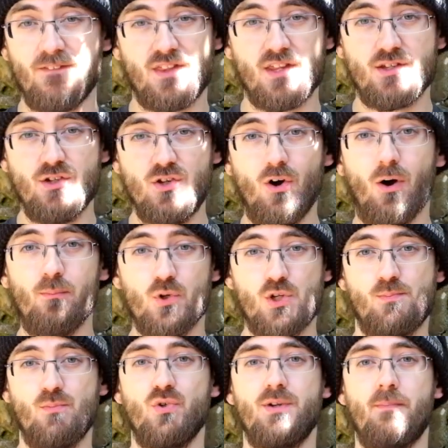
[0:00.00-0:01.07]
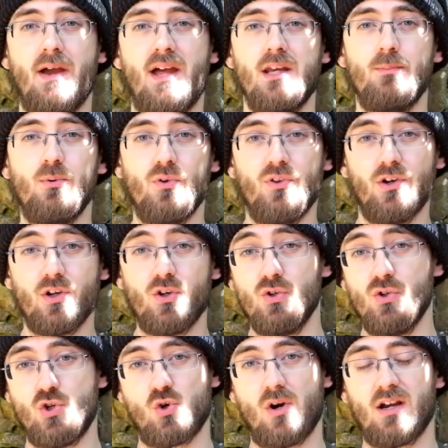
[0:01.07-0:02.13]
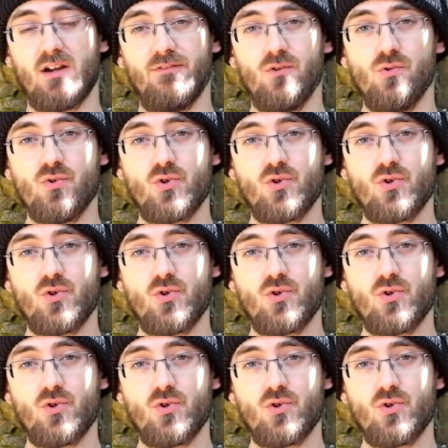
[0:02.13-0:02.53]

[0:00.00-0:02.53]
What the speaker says: there's not much more dependable than a good Tracker Full